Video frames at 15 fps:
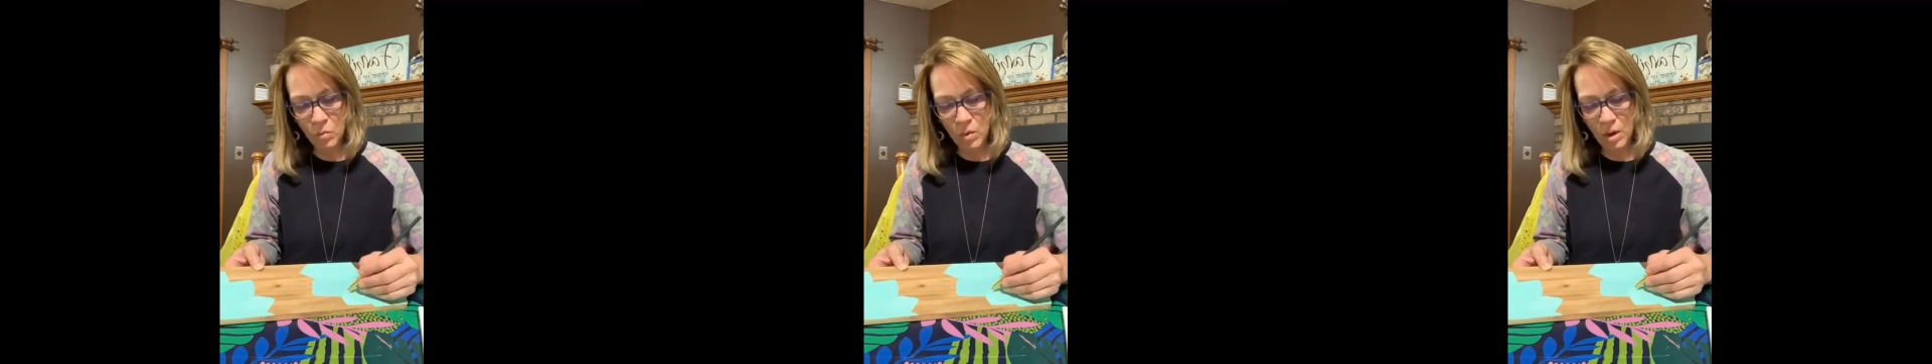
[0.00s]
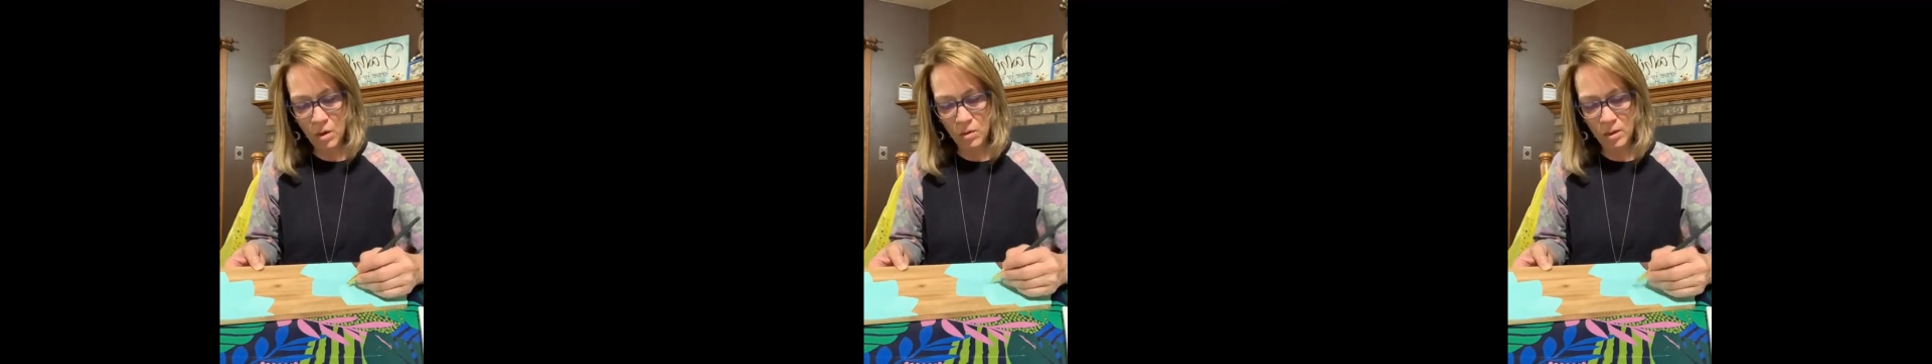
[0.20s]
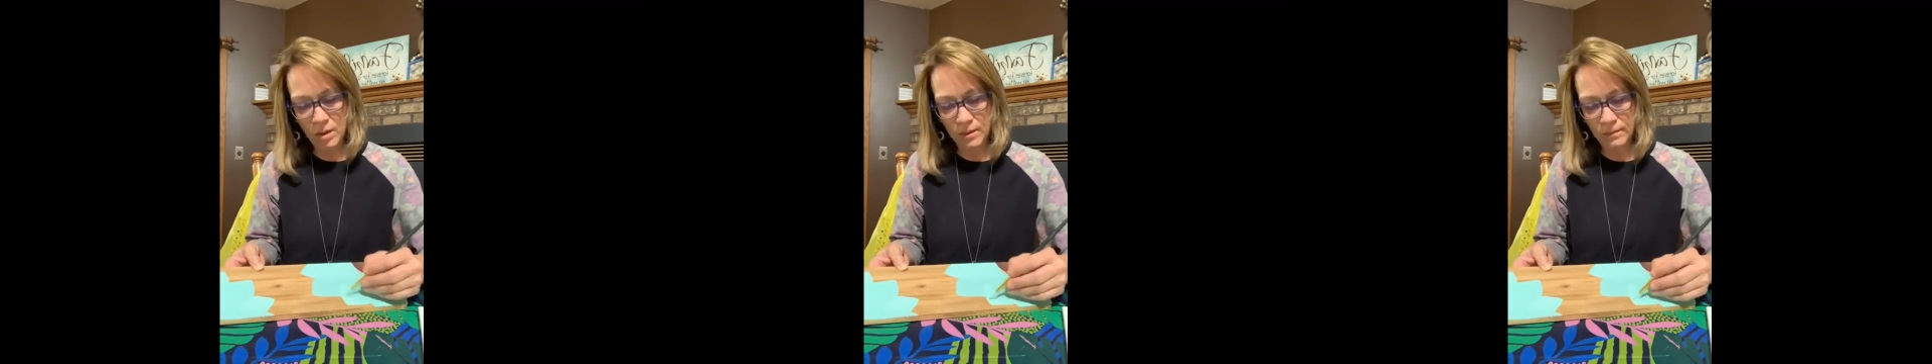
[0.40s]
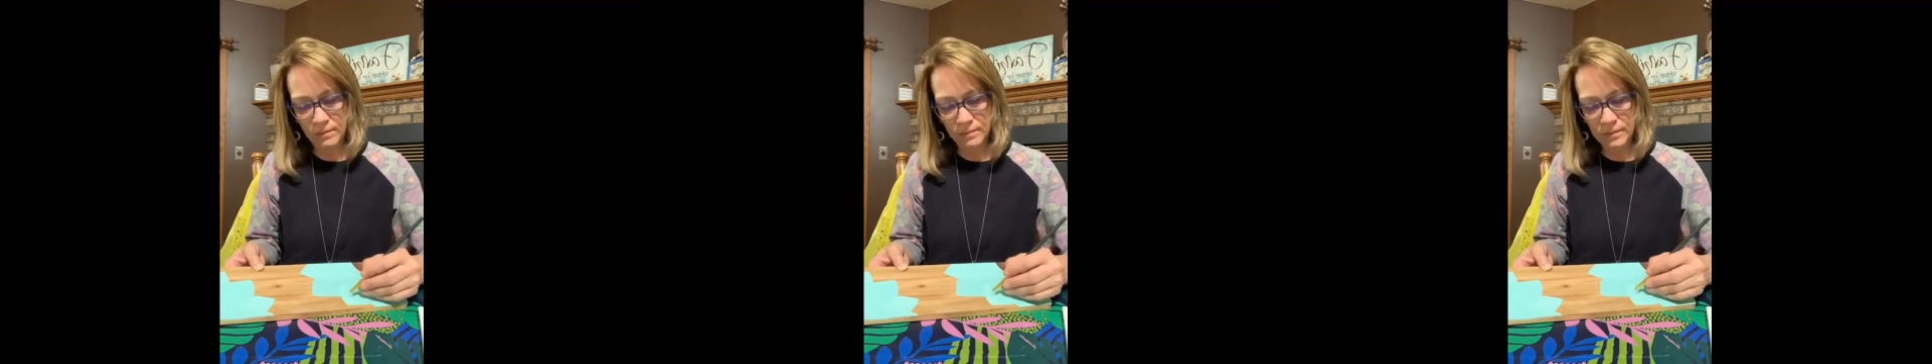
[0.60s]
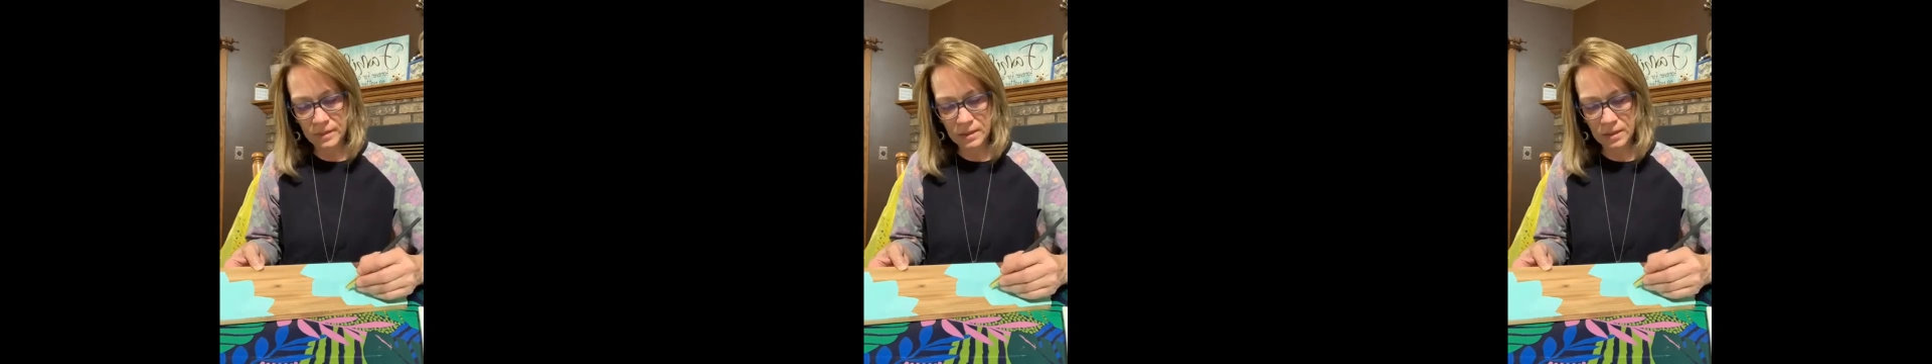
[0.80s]

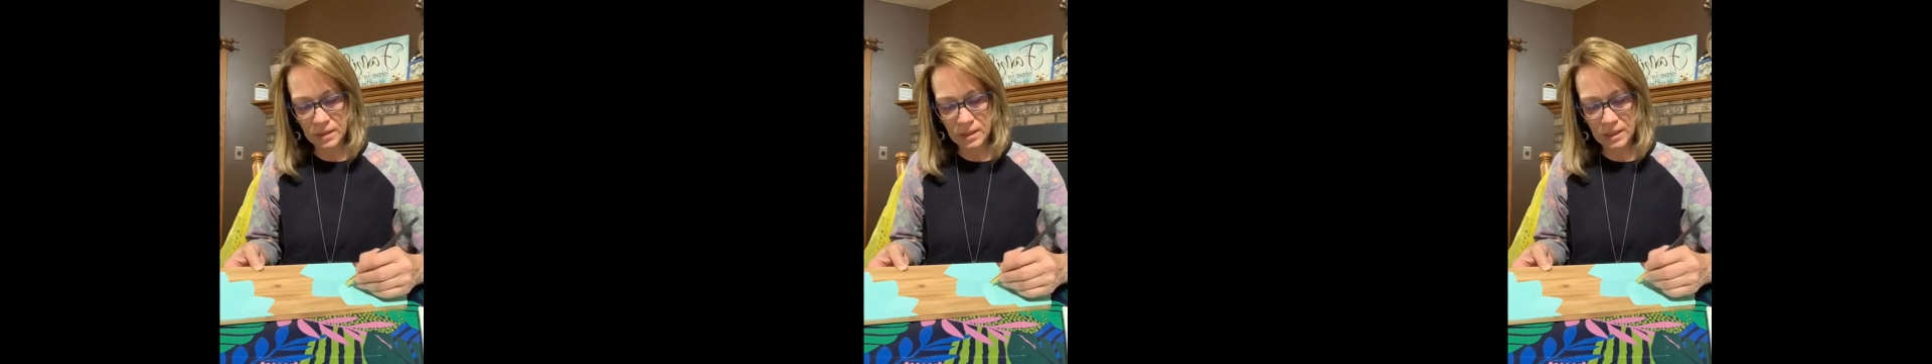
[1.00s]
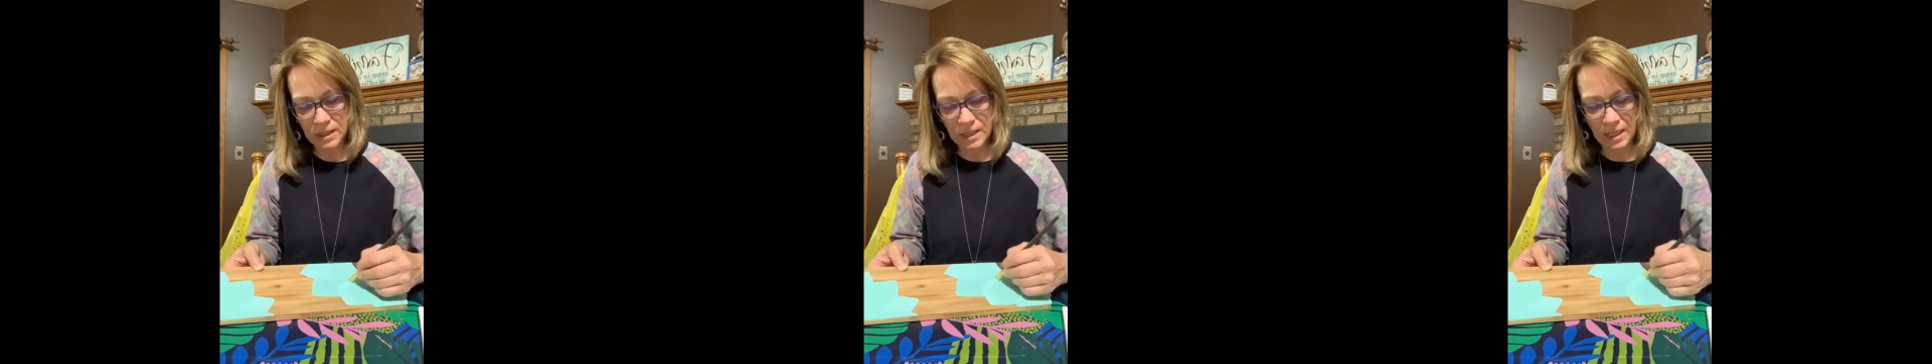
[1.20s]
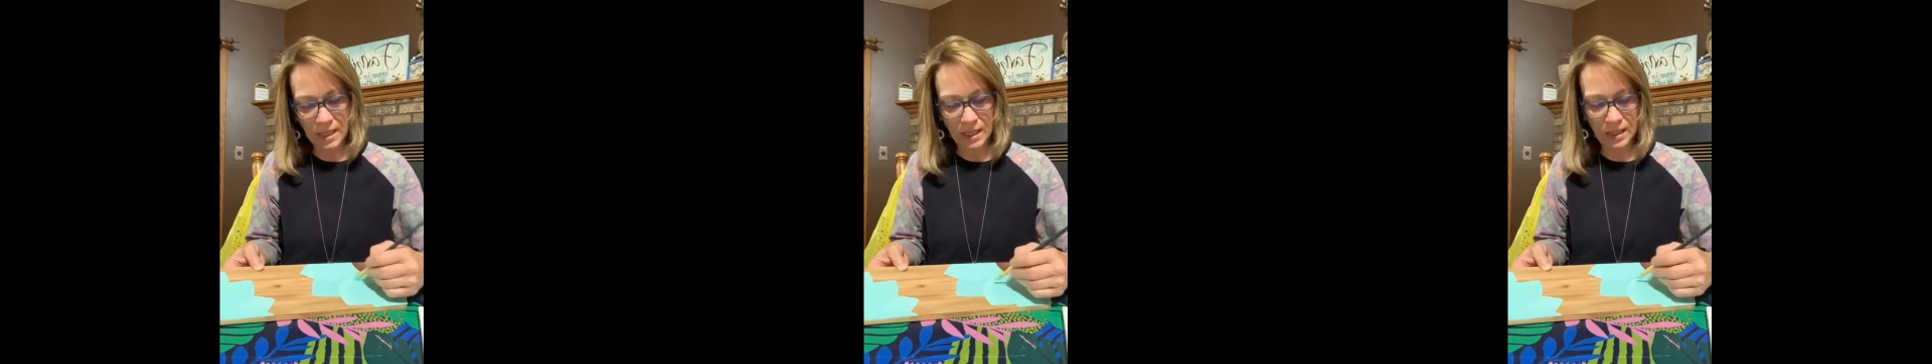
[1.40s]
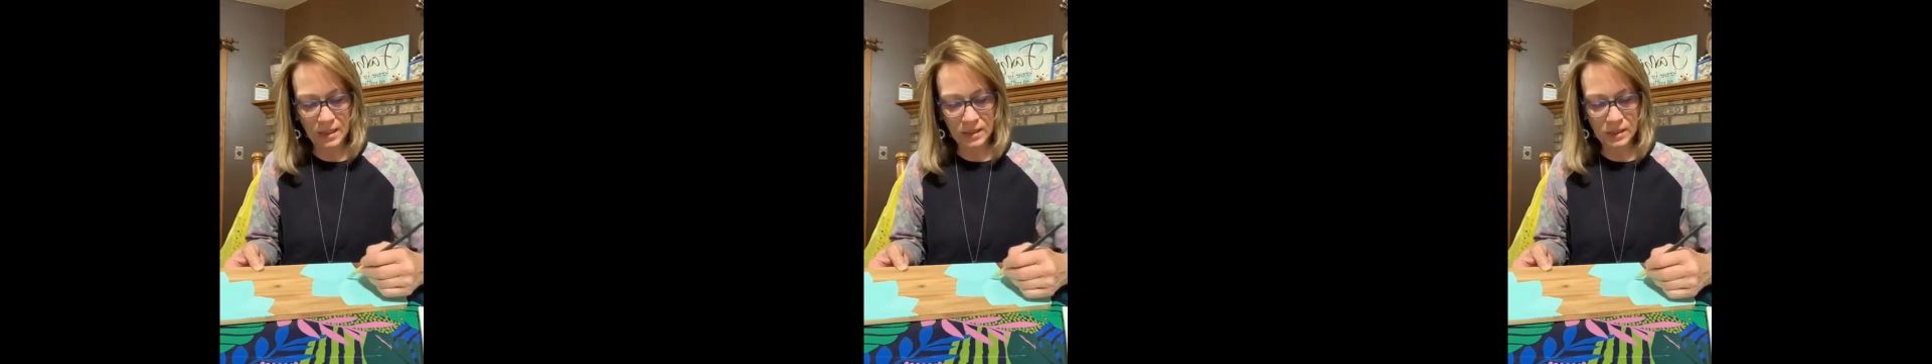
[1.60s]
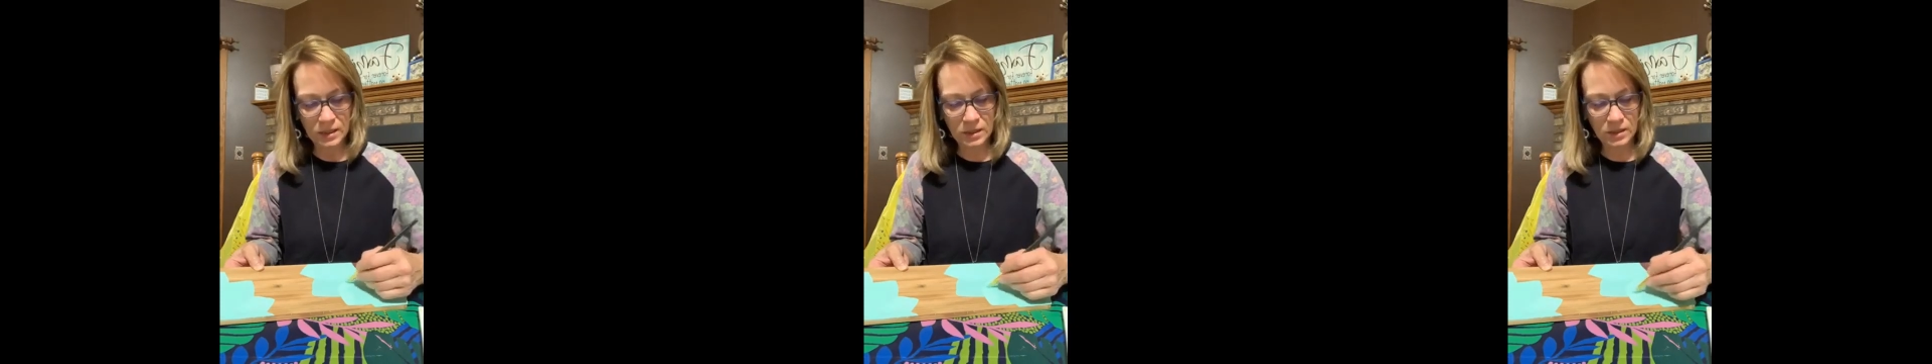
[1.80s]
welcome
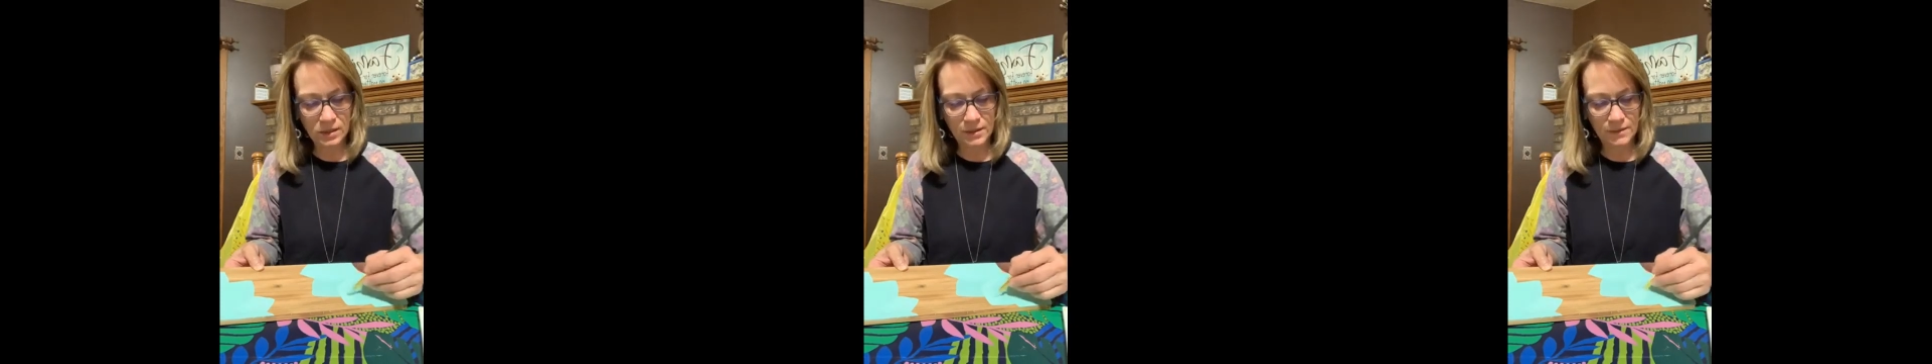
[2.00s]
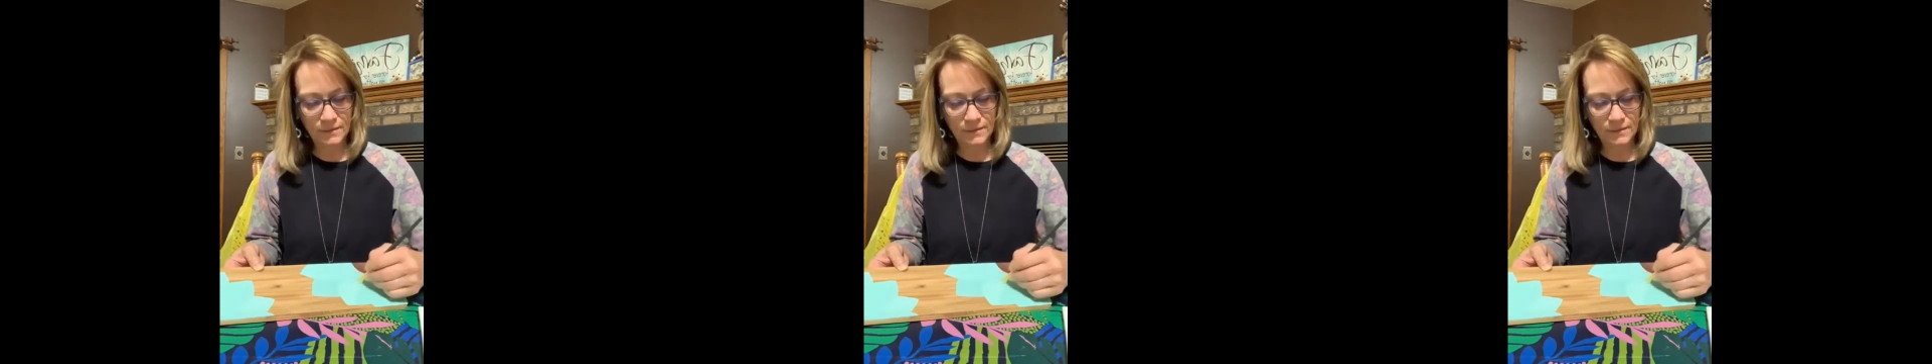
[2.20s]
tonight.